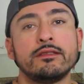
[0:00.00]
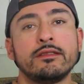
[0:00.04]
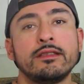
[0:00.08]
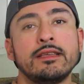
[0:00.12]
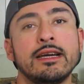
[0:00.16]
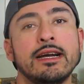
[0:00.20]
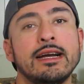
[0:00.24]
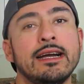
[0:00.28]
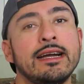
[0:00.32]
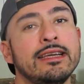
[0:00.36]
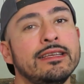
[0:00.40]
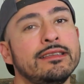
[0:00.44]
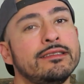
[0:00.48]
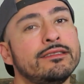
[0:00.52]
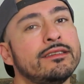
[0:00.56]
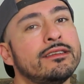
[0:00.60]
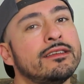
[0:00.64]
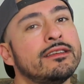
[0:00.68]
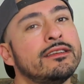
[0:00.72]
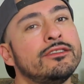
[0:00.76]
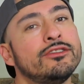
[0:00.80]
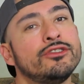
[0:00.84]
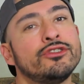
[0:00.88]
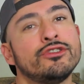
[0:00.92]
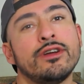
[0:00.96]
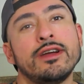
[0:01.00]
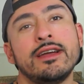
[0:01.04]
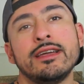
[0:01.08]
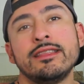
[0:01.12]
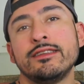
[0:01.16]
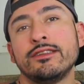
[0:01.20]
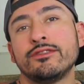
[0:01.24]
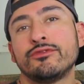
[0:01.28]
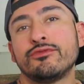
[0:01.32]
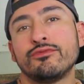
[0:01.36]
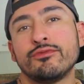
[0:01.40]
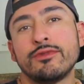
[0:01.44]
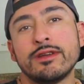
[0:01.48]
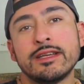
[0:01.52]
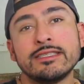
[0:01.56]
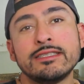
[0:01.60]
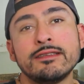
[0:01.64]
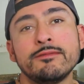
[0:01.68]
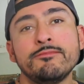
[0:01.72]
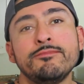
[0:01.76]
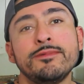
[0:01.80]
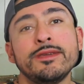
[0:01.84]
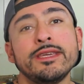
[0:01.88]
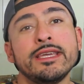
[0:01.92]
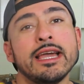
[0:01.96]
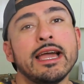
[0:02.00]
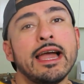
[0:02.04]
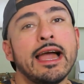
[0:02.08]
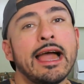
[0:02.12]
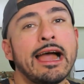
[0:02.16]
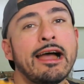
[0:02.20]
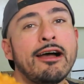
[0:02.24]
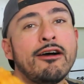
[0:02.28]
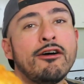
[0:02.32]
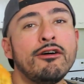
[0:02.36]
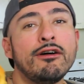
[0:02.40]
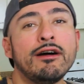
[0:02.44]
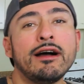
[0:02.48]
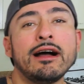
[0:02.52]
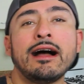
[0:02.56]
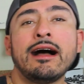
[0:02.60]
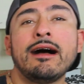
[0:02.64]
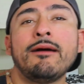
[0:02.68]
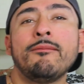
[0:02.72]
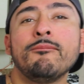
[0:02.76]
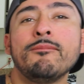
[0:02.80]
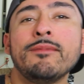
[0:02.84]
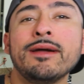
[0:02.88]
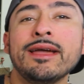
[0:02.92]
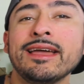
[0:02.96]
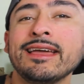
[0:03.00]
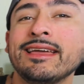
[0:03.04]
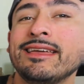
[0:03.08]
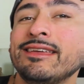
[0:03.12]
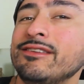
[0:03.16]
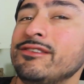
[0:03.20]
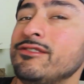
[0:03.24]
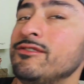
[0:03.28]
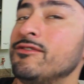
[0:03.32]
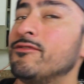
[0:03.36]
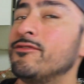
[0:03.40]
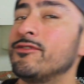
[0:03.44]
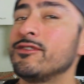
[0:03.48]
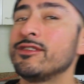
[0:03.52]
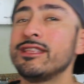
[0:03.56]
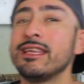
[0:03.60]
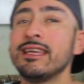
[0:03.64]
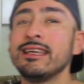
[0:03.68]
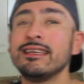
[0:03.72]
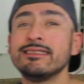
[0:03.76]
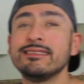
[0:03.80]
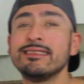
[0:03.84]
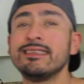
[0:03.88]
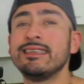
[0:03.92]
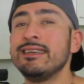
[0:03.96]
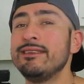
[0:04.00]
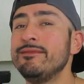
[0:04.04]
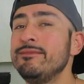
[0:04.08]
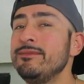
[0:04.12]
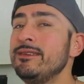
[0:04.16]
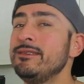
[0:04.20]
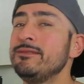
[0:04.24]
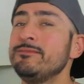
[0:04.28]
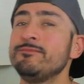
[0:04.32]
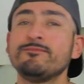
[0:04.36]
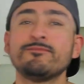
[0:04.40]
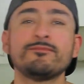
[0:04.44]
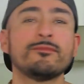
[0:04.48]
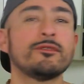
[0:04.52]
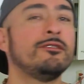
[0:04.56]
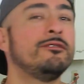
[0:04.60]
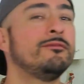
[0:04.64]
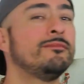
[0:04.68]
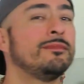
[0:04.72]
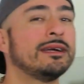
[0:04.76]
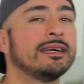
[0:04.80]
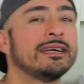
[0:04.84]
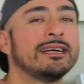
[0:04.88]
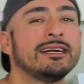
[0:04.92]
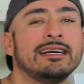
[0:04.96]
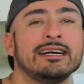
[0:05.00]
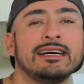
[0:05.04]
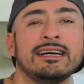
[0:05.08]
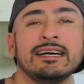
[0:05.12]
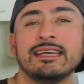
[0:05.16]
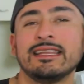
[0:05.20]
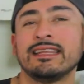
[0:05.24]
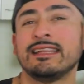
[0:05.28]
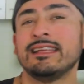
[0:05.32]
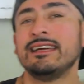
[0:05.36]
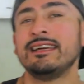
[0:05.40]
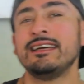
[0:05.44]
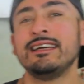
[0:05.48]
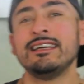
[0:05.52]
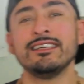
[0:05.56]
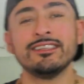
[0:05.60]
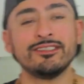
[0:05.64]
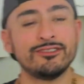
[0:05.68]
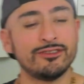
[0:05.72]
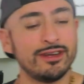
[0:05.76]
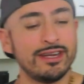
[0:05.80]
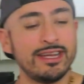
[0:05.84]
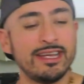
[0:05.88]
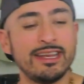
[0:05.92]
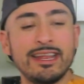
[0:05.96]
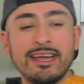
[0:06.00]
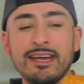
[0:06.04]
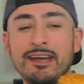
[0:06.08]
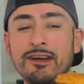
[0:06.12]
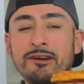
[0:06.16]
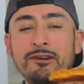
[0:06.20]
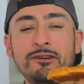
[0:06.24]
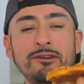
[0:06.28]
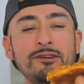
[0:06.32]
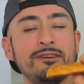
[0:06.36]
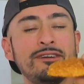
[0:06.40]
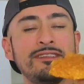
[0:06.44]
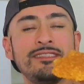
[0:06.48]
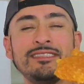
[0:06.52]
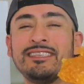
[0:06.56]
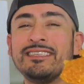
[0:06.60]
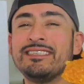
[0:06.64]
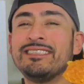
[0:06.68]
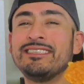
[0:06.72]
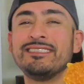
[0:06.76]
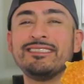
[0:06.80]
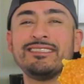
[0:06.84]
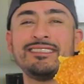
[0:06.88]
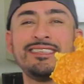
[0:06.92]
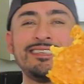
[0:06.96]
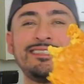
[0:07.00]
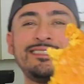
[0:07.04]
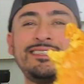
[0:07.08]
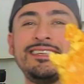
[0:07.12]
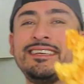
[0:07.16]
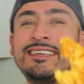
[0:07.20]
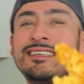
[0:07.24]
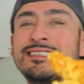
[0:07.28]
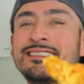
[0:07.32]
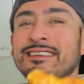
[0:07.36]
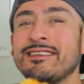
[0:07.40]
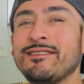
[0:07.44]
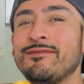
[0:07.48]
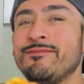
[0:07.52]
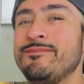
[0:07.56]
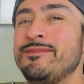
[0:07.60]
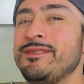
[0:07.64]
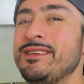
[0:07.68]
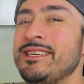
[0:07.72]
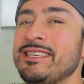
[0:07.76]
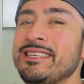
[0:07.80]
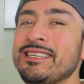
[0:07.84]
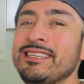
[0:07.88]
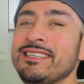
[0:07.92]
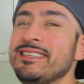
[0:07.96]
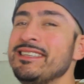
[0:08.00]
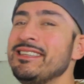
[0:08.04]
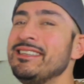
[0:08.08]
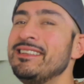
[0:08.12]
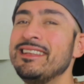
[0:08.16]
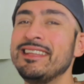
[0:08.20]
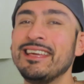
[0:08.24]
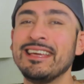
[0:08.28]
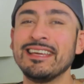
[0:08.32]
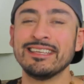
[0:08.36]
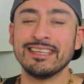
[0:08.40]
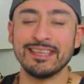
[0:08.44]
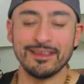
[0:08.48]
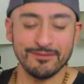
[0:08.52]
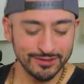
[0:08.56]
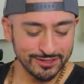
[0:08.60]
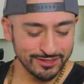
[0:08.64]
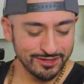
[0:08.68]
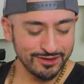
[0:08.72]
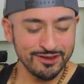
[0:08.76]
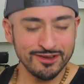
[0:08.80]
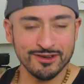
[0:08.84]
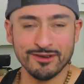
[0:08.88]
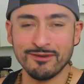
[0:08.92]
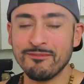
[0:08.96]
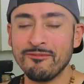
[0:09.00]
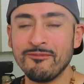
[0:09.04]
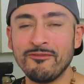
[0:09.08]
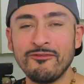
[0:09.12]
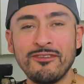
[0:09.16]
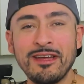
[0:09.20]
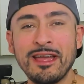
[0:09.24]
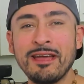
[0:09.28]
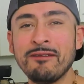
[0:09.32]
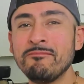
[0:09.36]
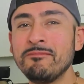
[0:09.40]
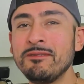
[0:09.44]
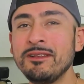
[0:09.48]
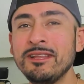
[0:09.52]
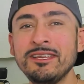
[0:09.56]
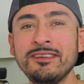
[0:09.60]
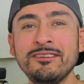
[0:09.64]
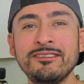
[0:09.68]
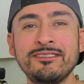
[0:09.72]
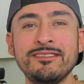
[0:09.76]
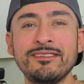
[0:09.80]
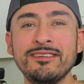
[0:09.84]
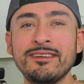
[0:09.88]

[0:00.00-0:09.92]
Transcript: Guys, try this recipe out. I'm begging you for Thanksgiving. Oh my god, try it out. This thing is gonna be like, give it to your family.